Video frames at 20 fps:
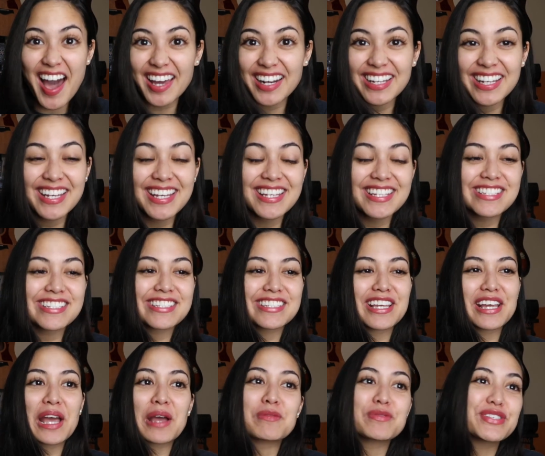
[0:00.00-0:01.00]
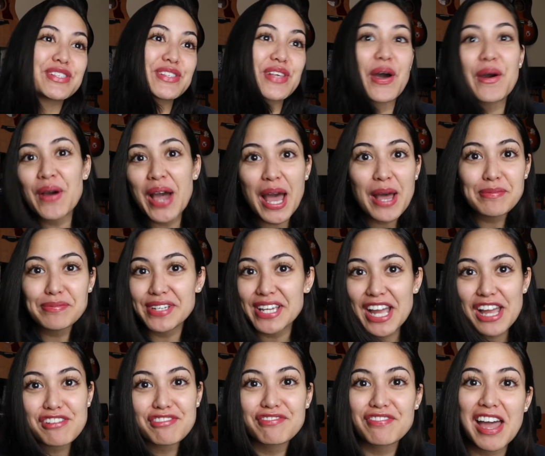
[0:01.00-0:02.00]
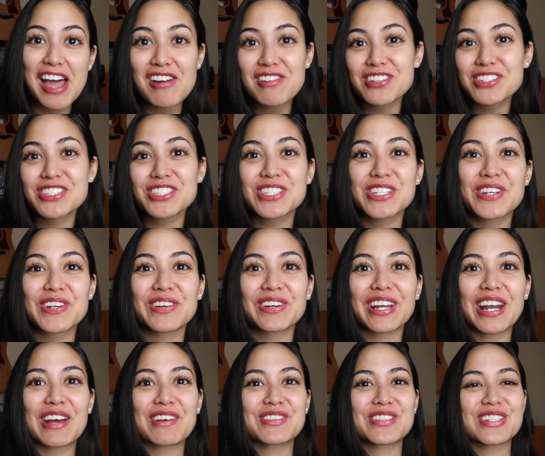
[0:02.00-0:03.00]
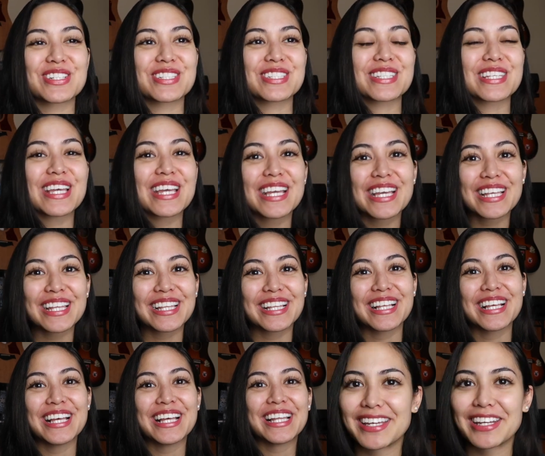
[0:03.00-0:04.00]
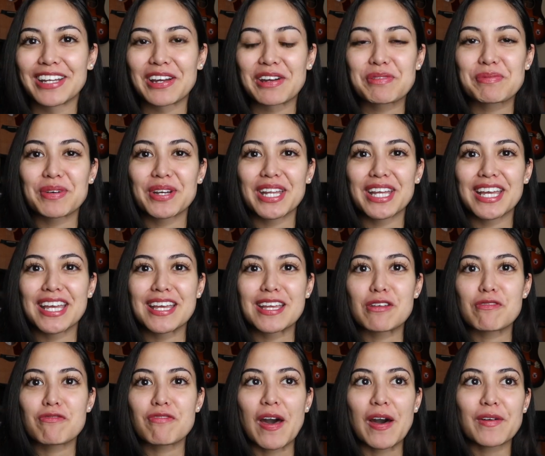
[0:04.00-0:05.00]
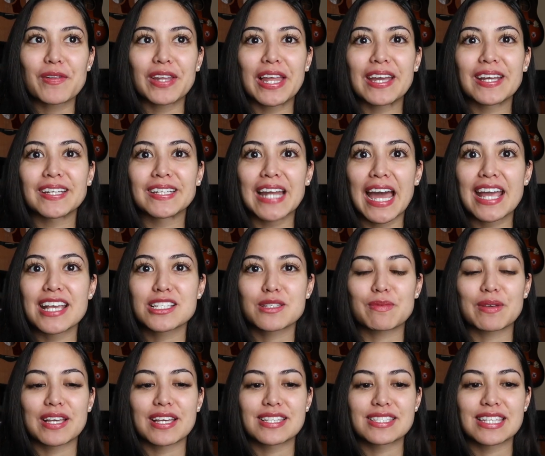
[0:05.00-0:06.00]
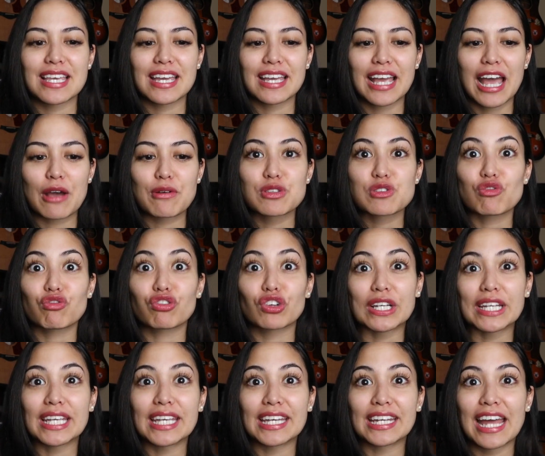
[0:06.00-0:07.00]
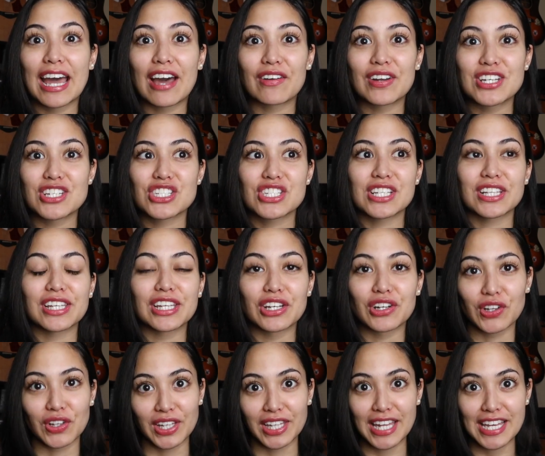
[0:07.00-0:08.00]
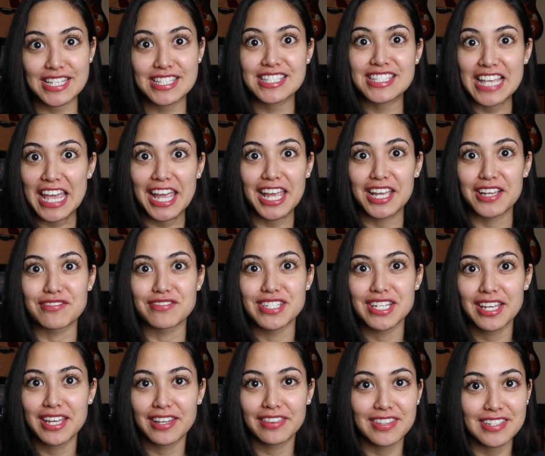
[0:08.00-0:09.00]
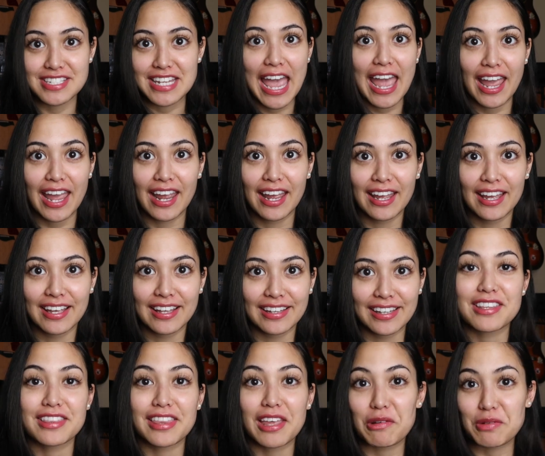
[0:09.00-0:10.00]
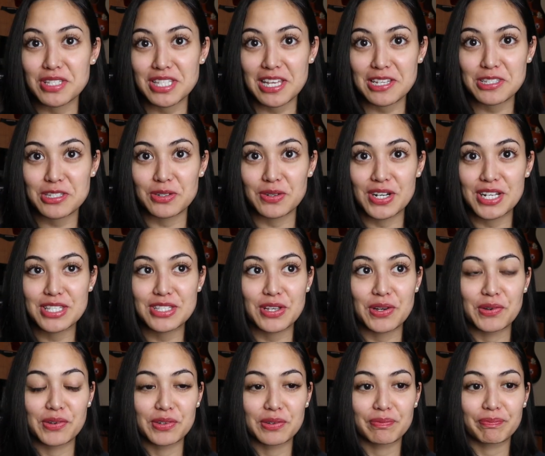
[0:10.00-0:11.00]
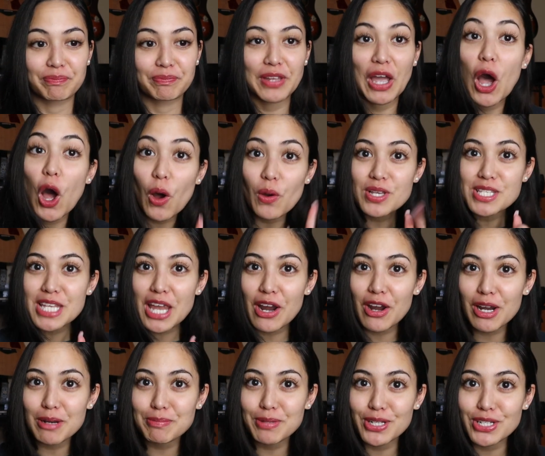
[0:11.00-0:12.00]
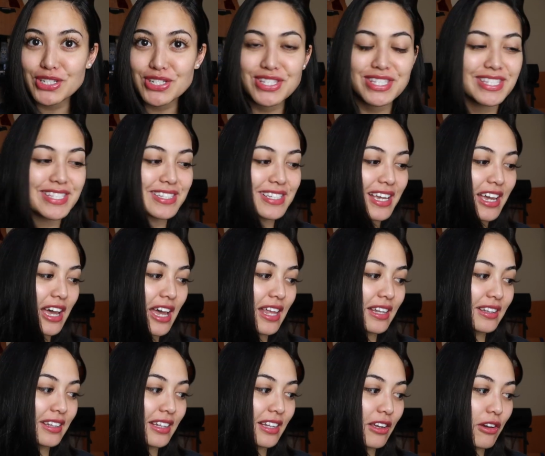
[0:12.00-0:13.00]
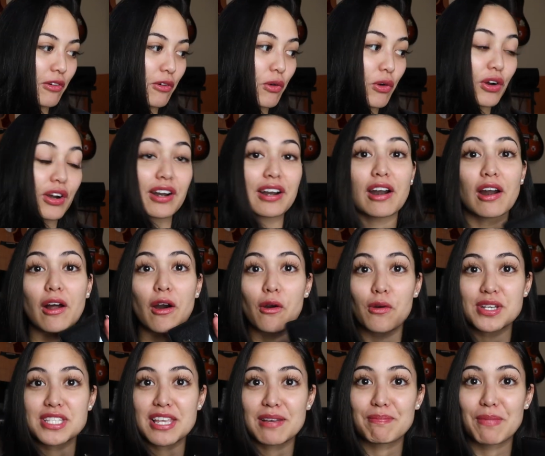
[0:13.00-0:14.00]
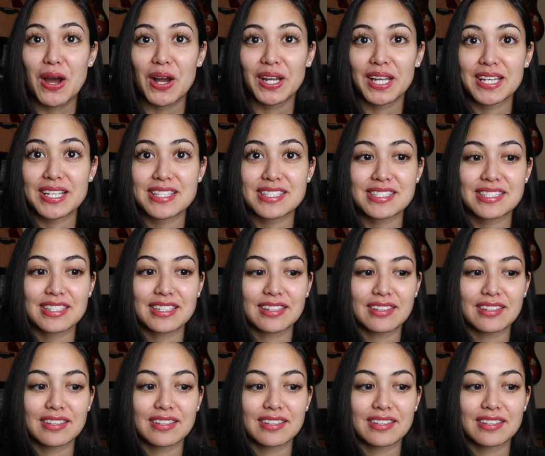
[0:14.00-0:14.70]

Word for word: God. She's like, I'm so happy I found you. And I was just like, you know, but it felt like nice because like I was freaking out and she literally like saved the day. So that was that story. So always carry a purse um, or always have pockets